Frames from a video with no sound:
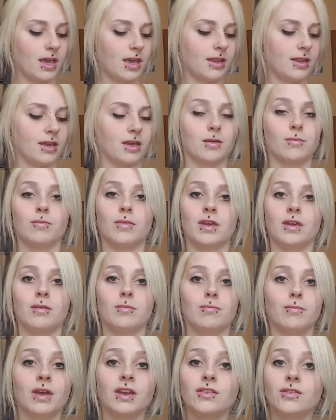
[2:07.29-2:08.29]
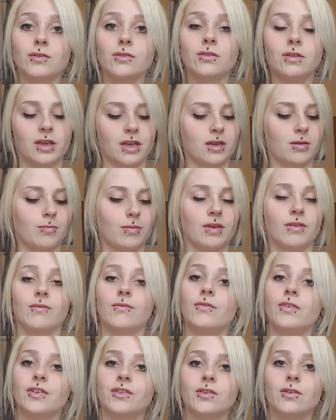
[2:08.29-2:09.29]
It can be mental, it can be
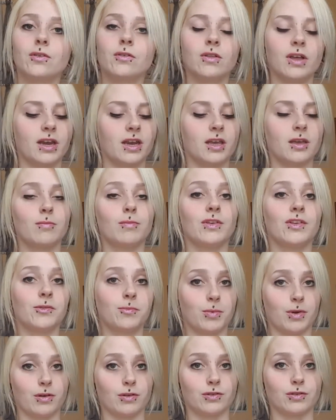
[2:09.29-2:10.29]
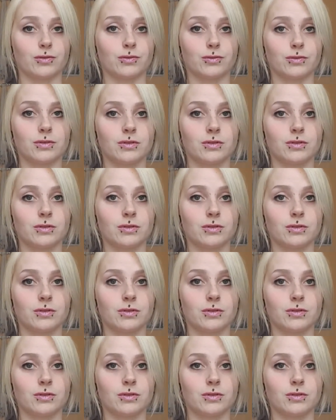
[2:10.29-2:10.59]
physical, and it can be spiritual.